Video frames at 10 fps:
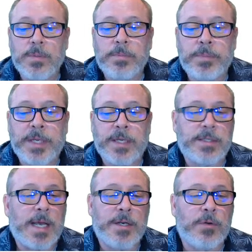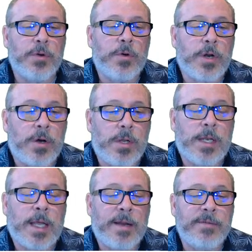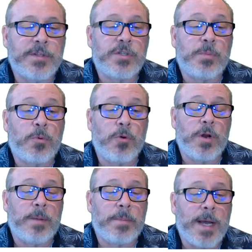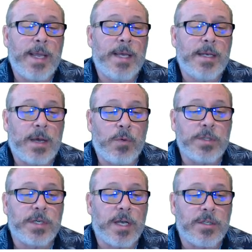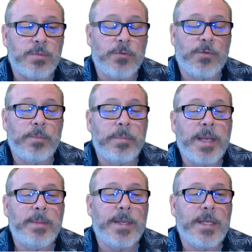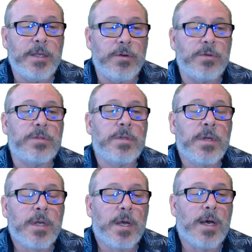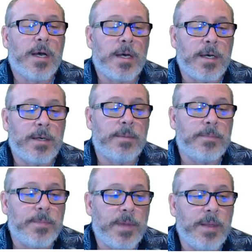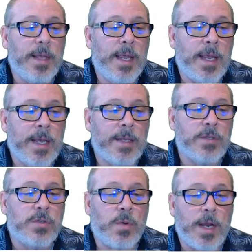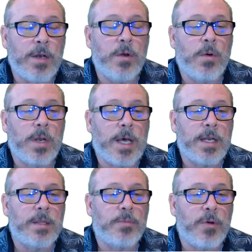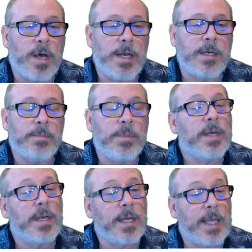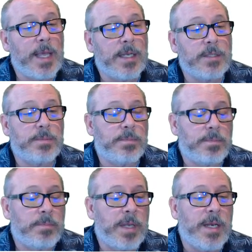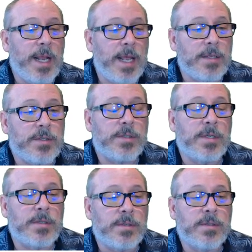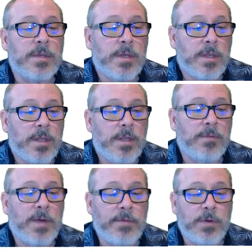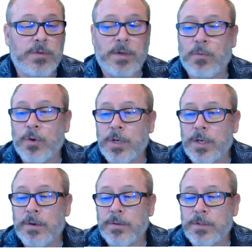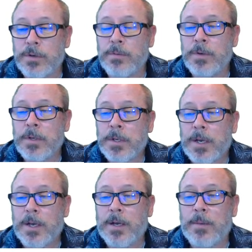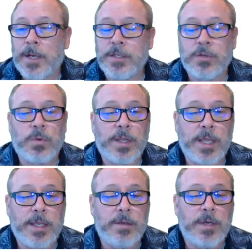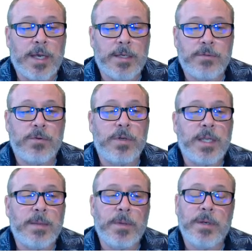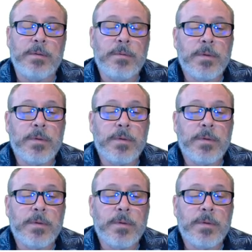Because I don't know it all. A lot of it's support on my end. I was a customer for many, many years. And so I know a lot of the product, but again, it's been enhanced since the 5 years I've worked in here. So I just want to thank you guys for keeping